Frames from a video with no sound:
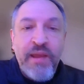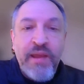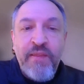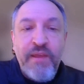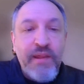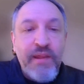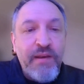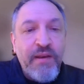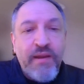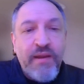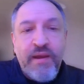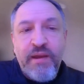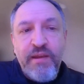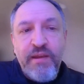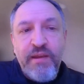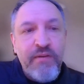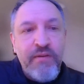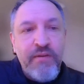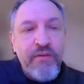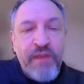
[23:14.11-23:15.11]
And then
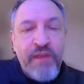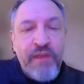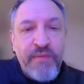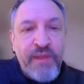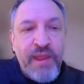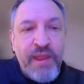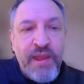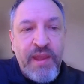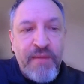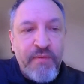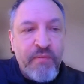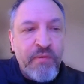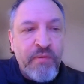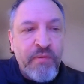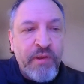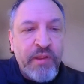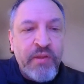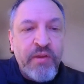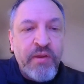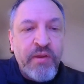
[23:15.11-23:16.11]
you just have to have a
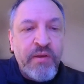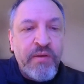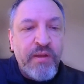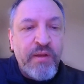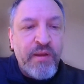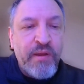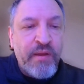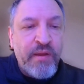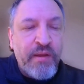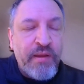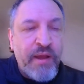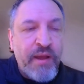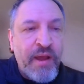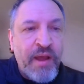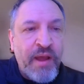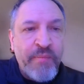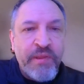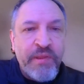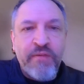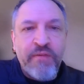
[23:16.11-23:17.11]
really good
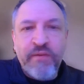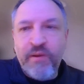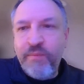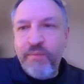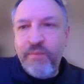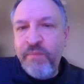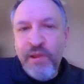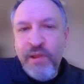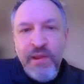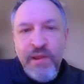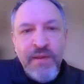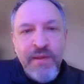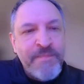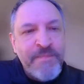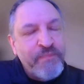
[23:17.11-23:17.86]
hobby. Some